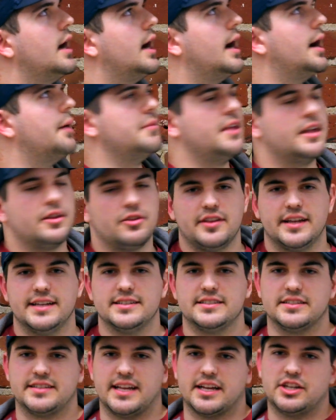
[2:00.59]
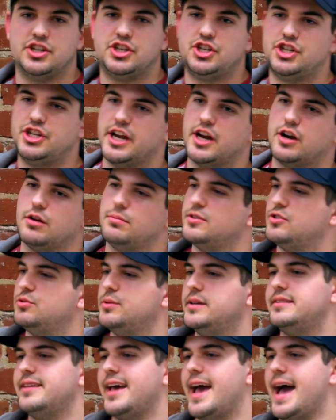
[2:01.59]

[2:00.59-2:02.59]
The other thing is it's actually shared between